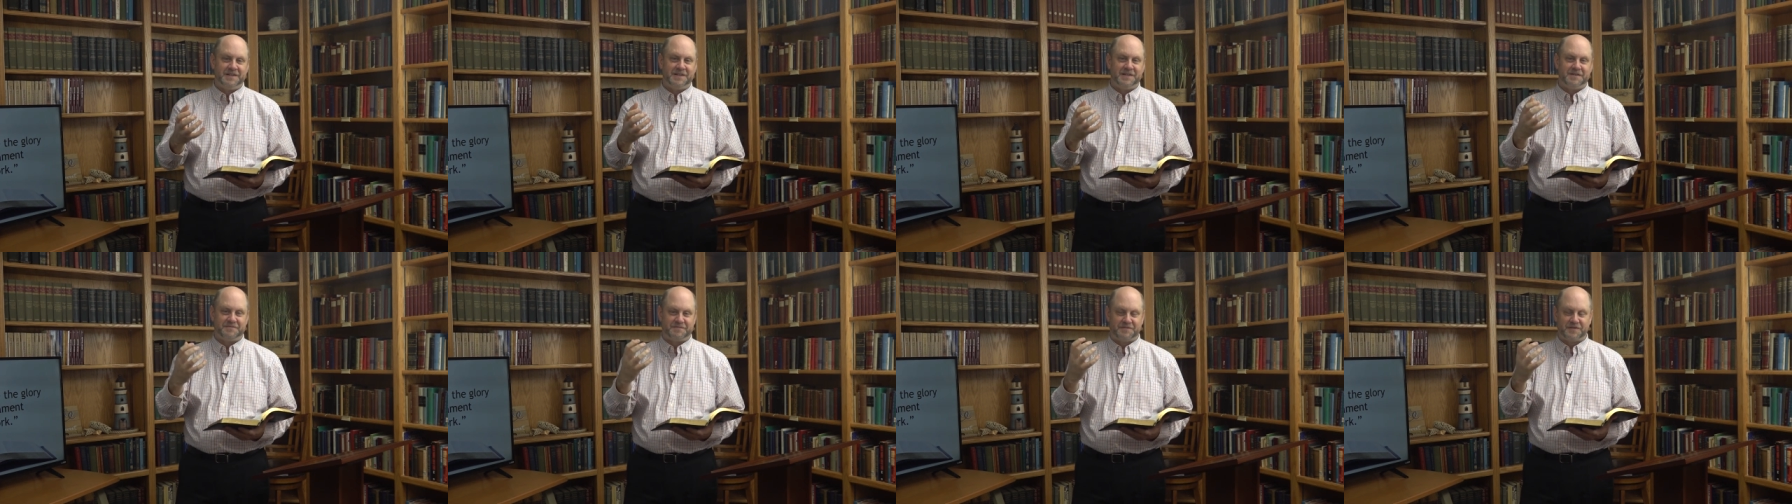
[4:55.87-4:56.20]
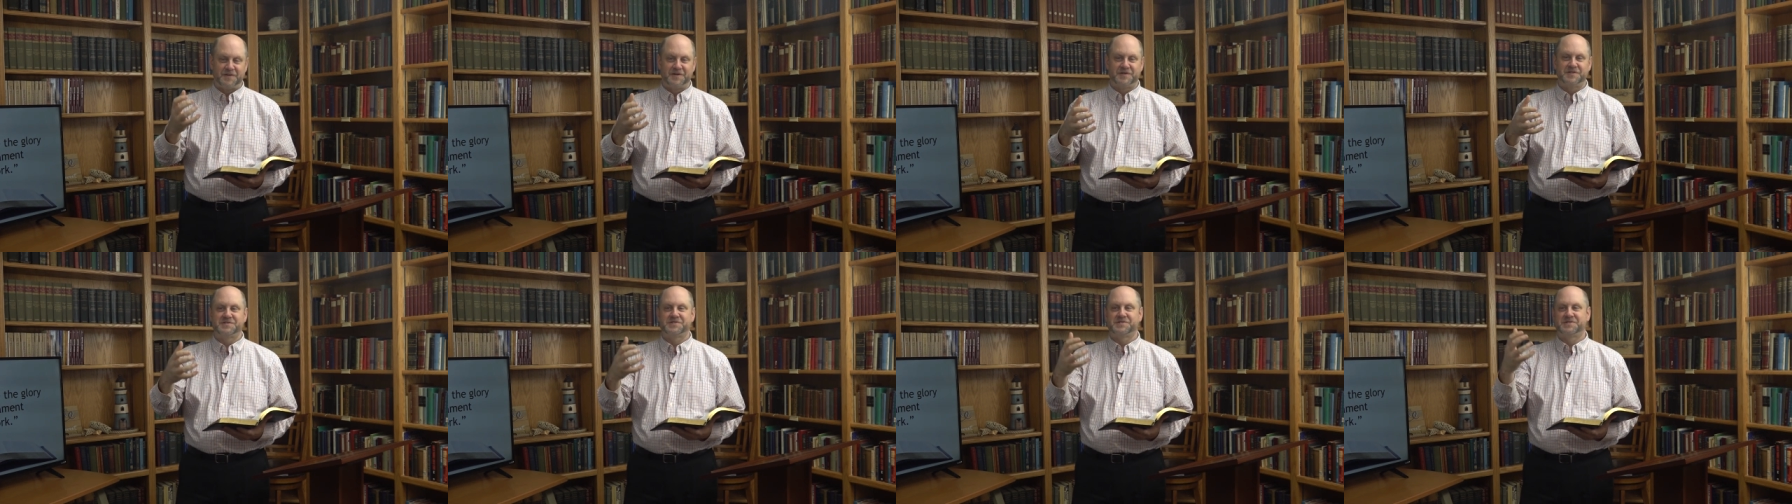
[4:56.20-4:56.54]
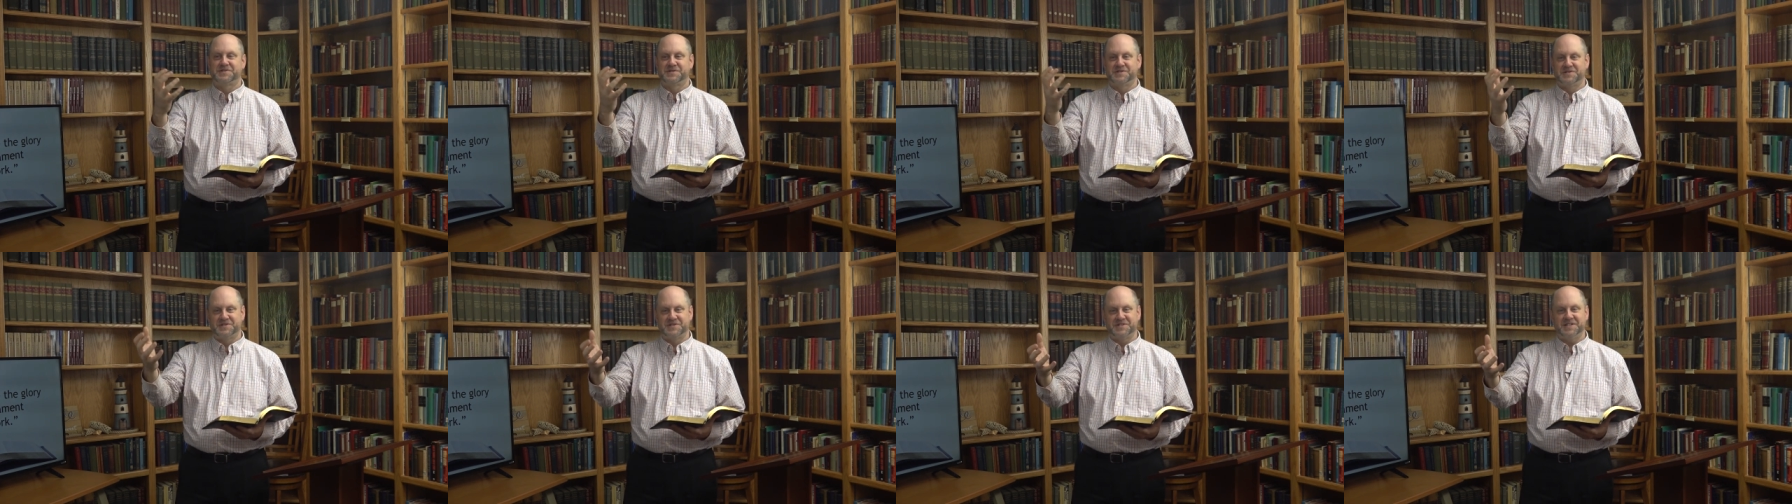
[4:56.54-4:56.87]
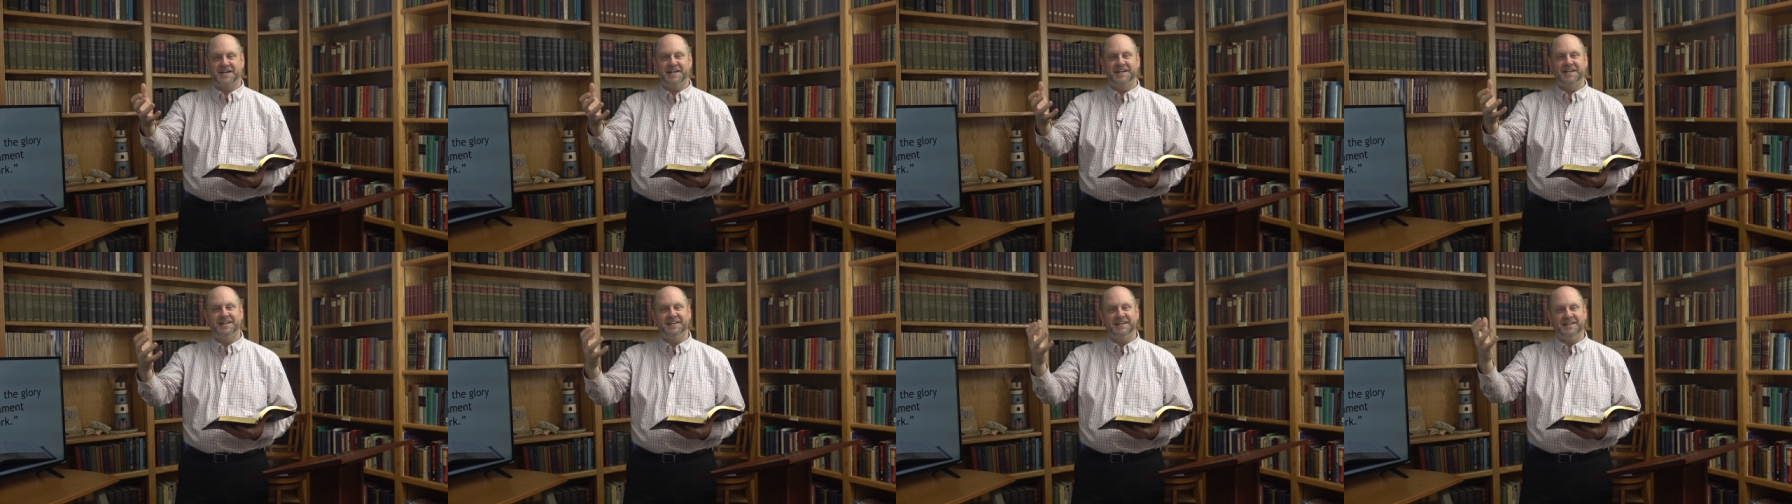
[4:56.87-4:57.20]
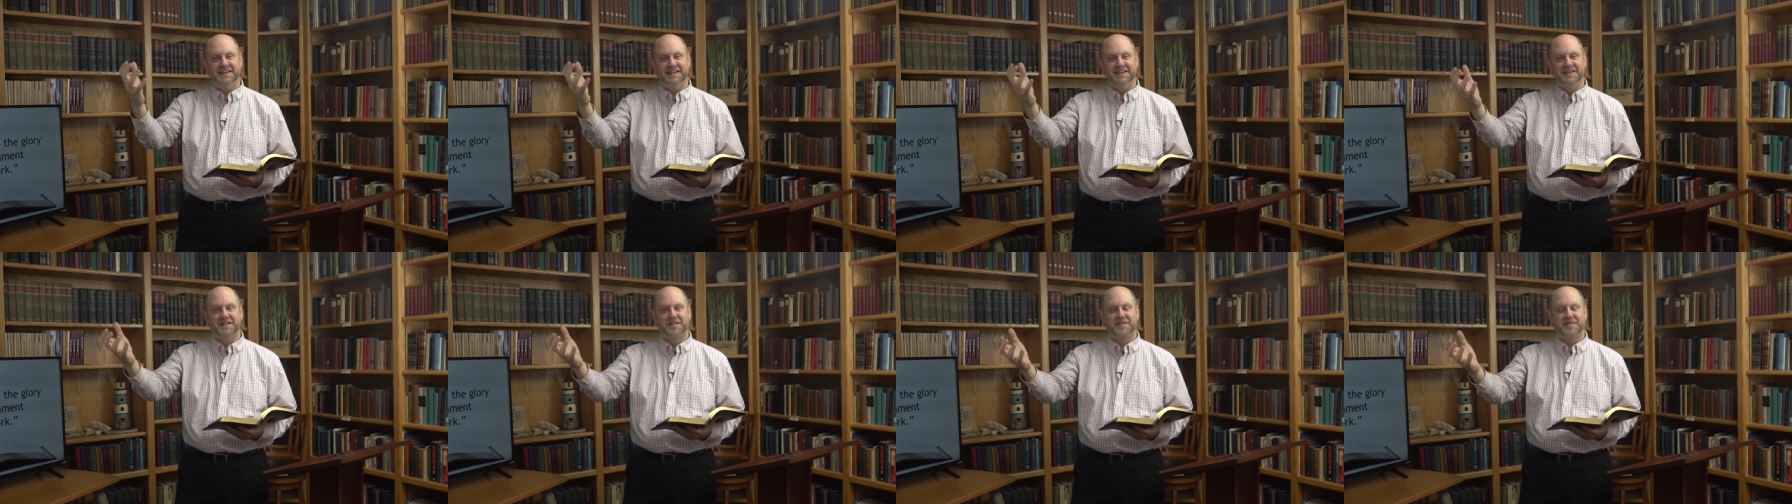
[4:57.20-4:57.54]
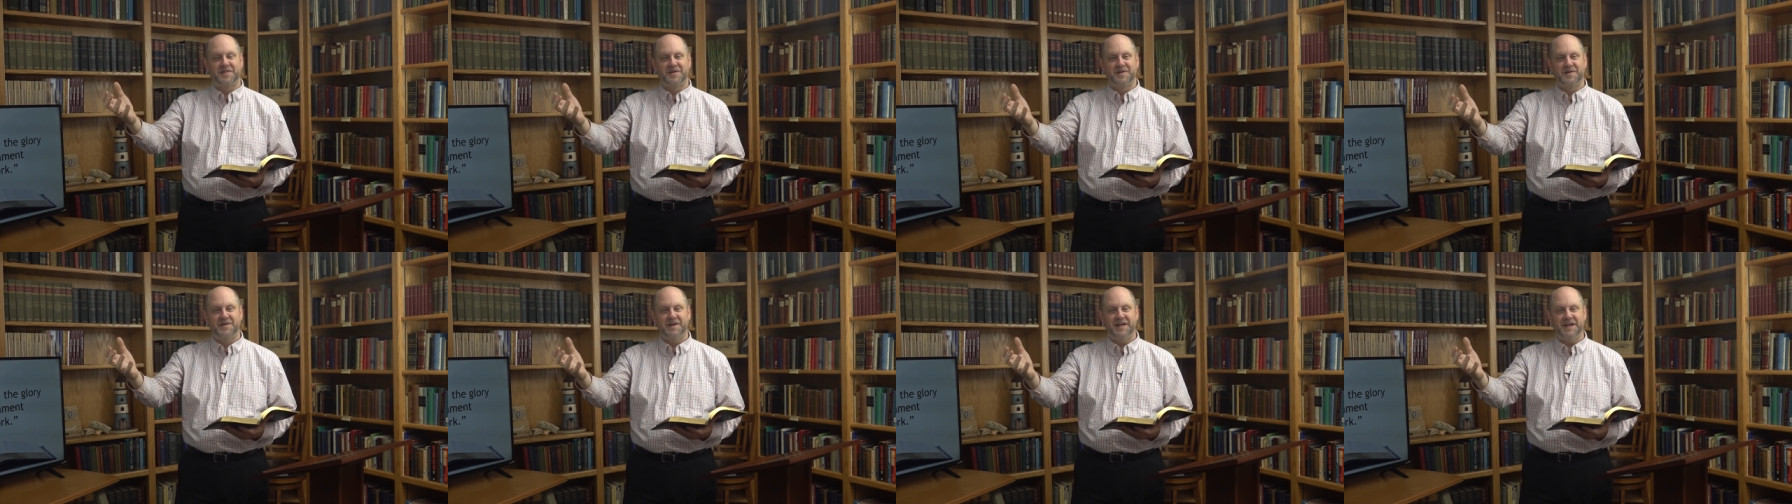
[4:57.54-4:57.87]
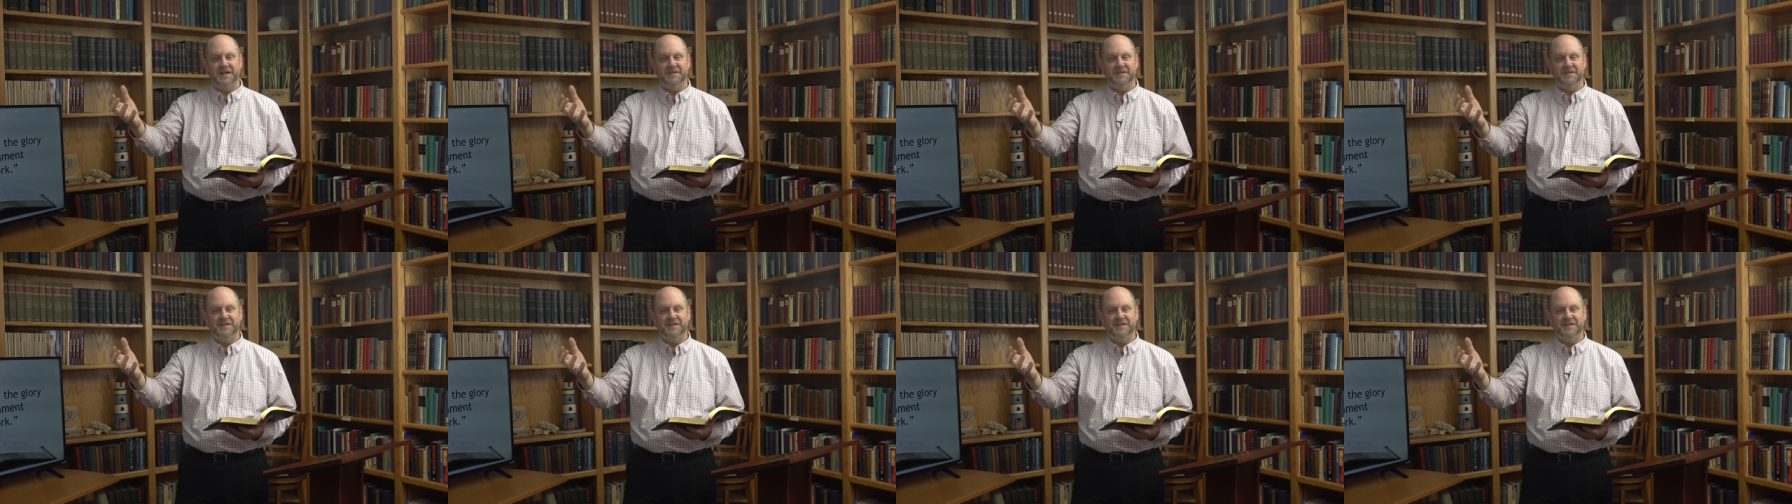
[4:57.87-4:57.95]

the first, the second, and the third